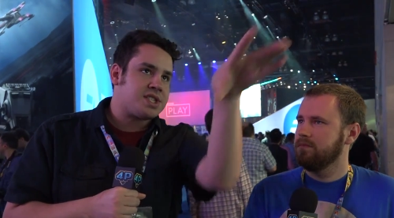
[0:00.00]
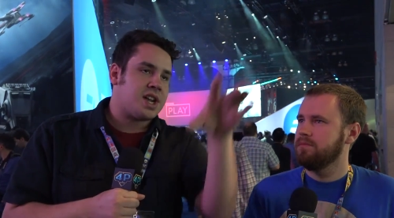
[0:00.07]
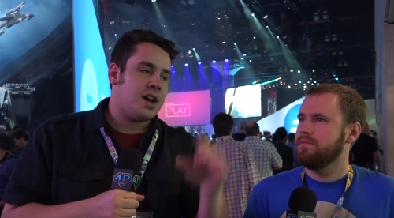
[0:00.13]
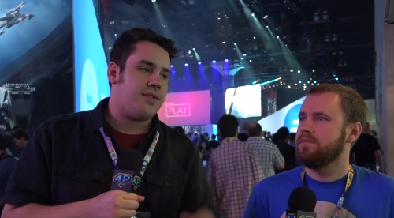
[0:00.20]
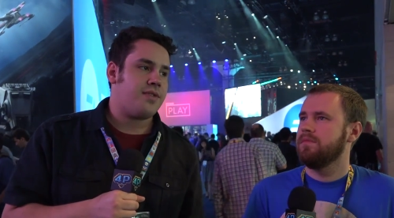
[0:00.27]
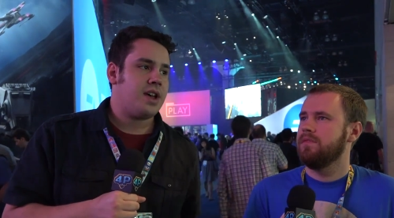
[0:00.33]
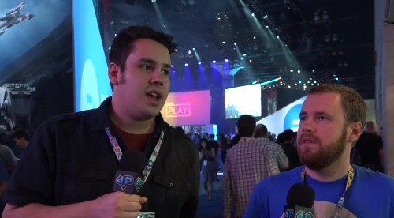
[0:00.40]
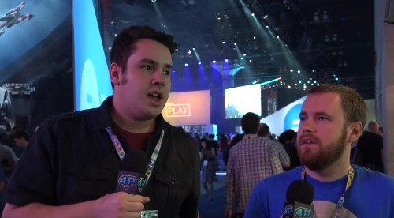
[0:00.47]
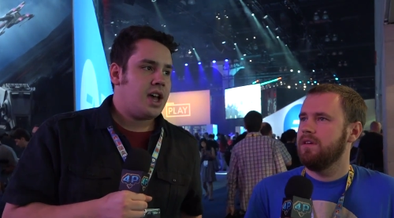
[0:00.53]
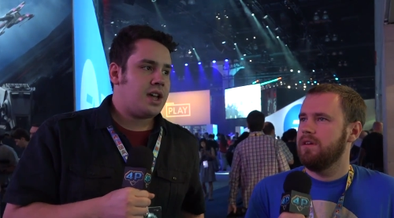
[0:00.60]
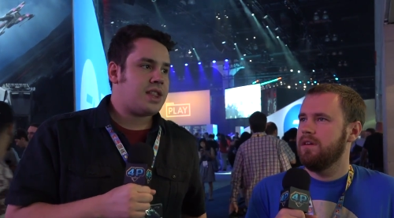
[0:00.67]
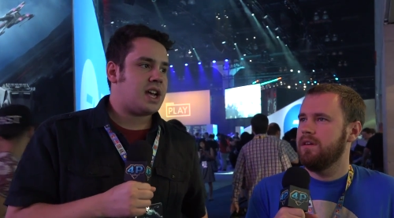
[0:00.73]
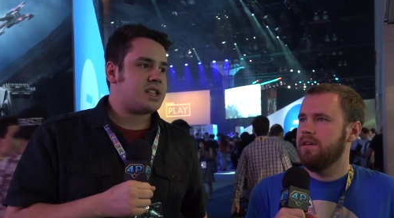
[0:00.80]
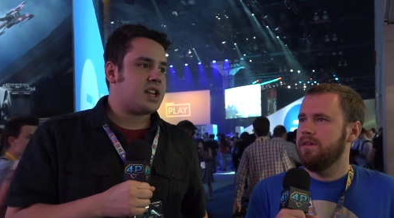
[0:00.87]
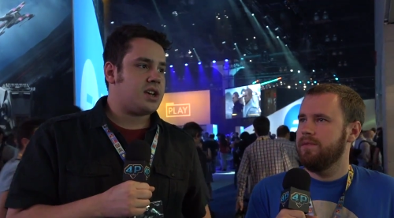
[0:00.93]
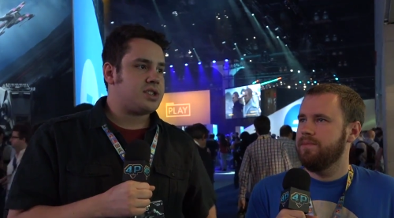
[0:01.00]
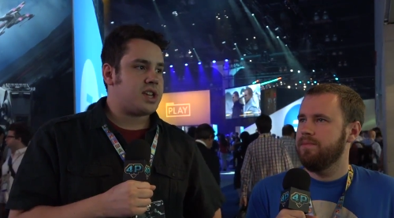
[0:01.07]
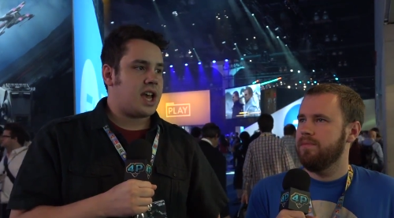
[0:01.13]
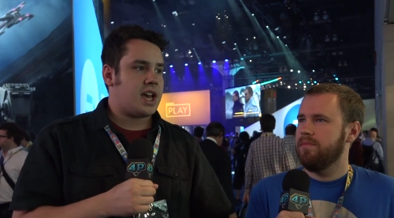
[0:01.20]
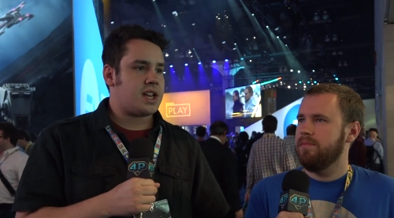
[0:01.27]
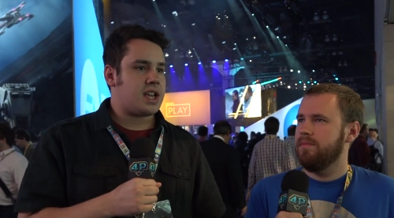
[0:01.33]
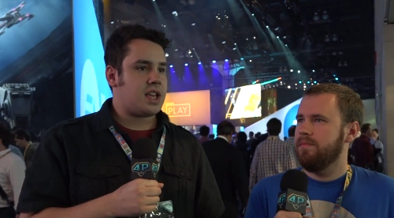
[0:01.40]
Speaker 1: stuff, and that tells you
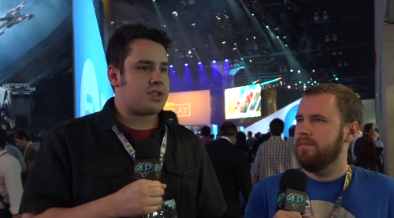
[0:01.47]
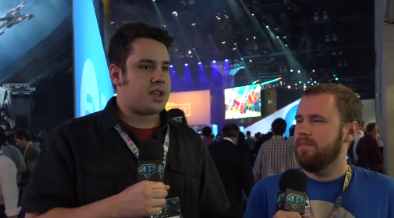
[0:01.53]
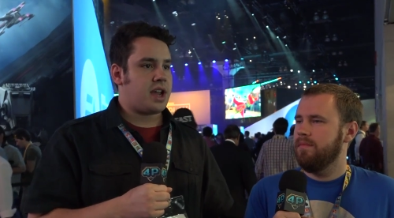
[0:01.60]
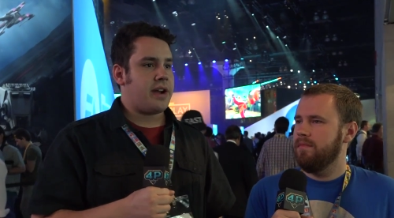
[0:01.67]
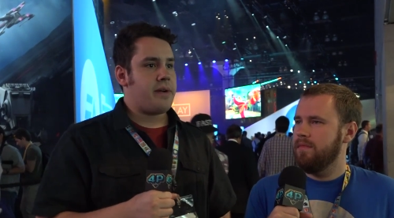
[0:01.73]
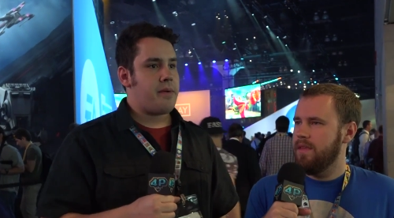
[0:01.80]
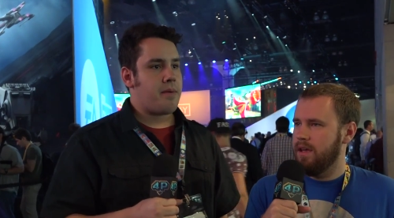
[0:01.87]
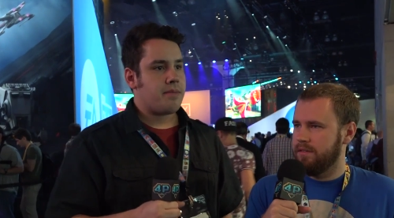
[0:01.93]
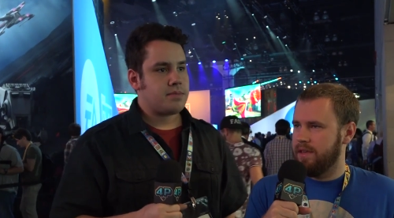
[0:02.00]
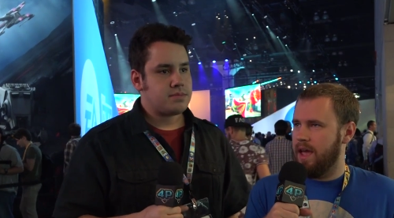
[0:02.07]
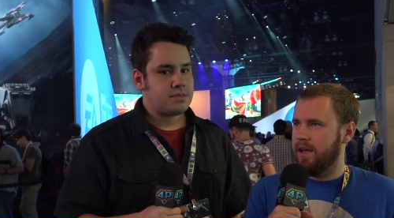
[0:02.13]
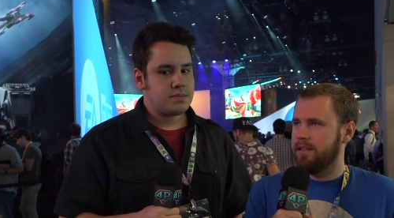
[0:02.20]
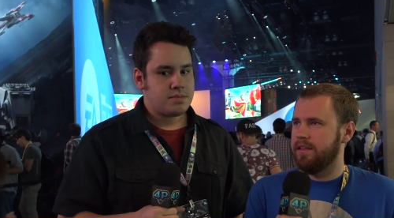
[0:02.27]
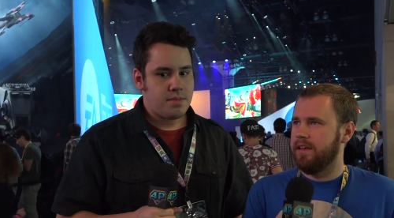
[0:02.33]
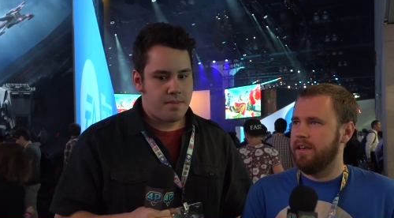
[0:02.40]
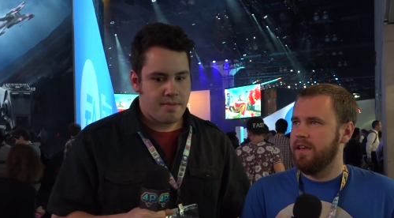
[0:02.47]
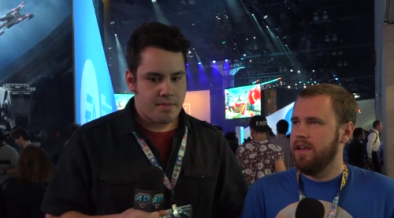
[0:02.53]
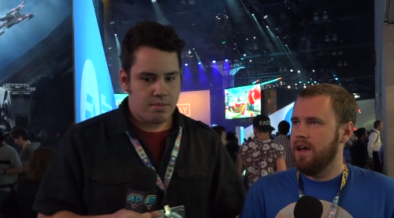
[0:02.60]
how to get there. Exactly.